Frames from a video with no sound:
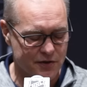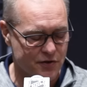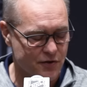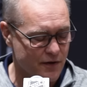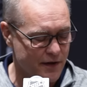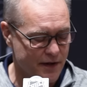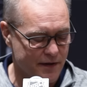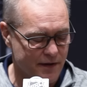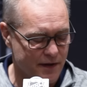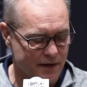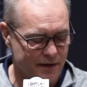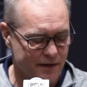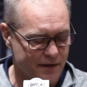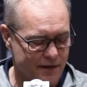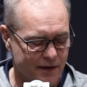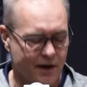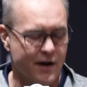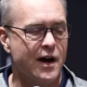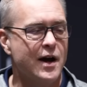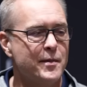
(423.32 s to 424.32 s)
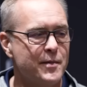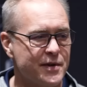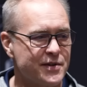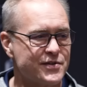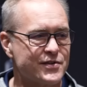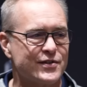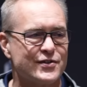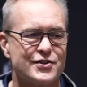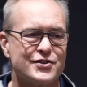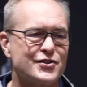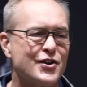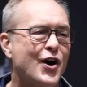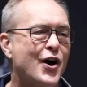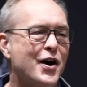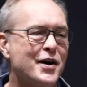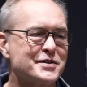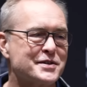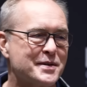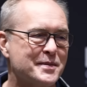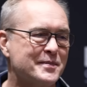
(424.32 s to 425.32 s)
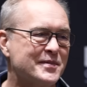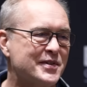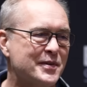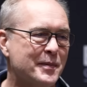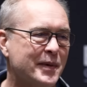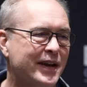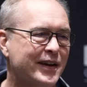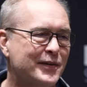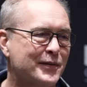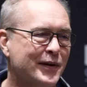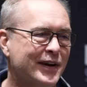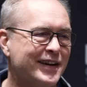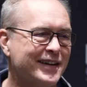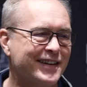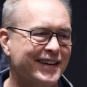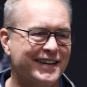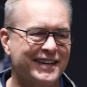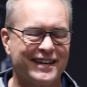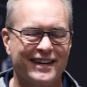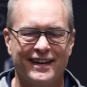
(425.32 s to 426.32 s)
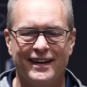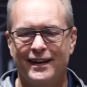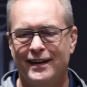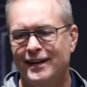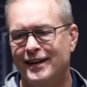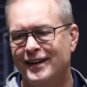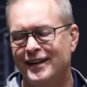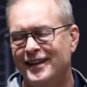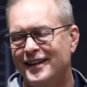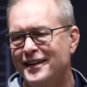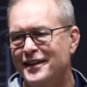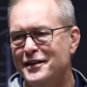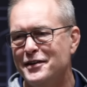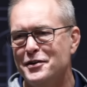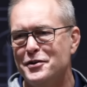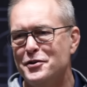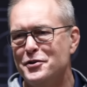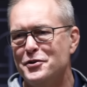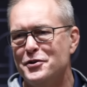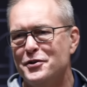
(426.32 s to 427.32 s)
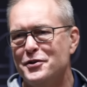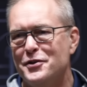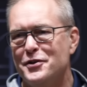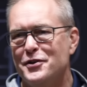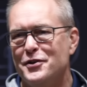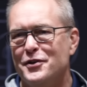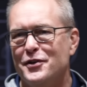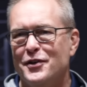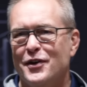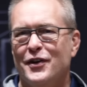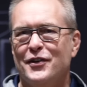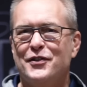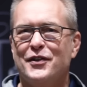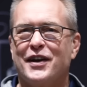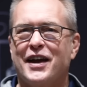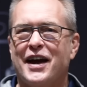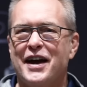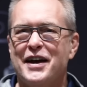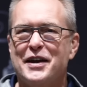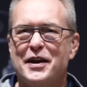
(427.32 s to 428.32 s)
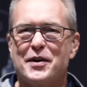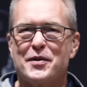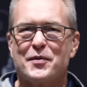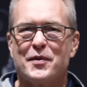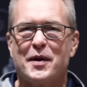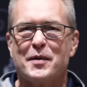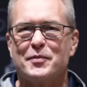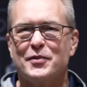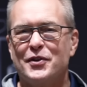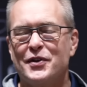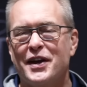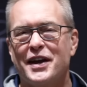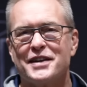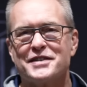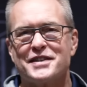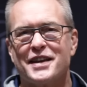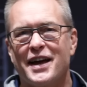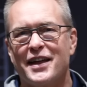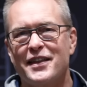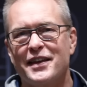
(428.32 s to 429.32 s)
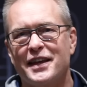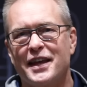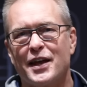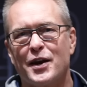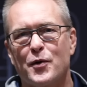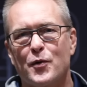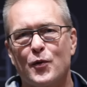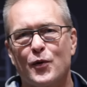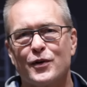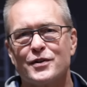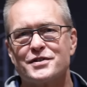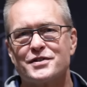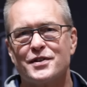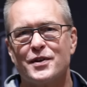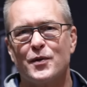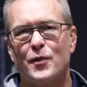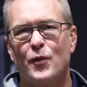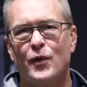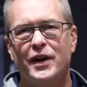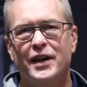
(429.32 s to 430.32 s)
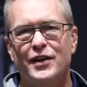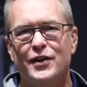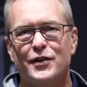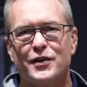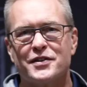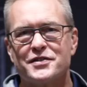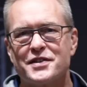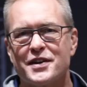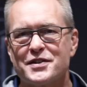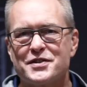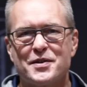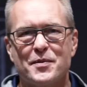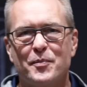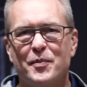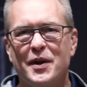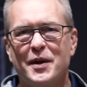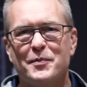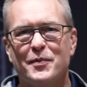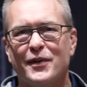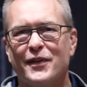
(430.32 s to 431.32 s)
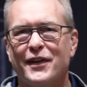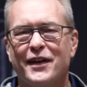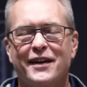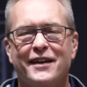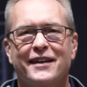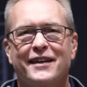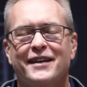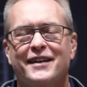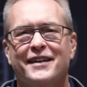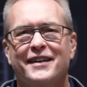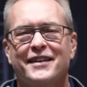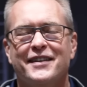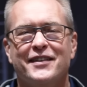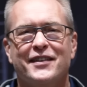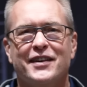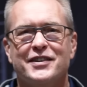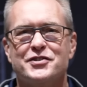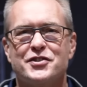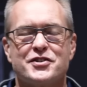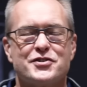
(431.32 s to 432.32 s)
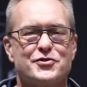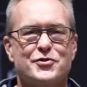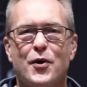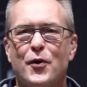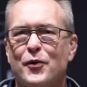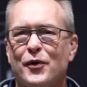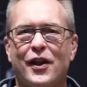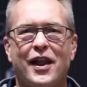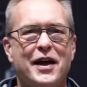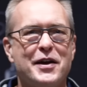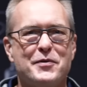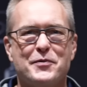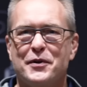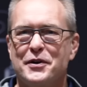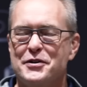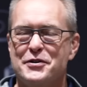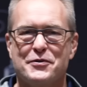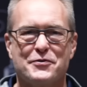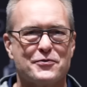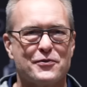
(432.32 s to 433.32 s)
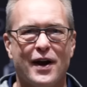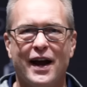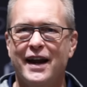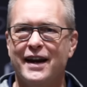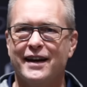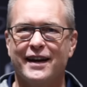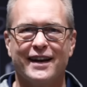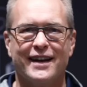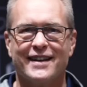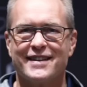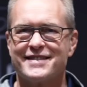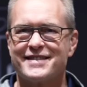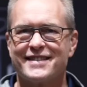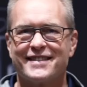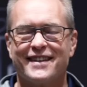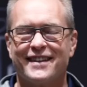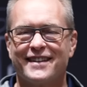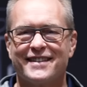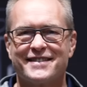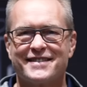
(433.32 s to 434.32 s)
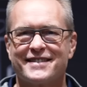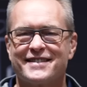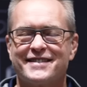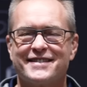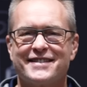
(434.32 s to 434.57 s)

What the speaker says: enjoy, and then the comments are just awesome to me, right? Like, I think I get ripped. You guys, I think, get it worse than we do, because there's some people that just don't like what you write, and it's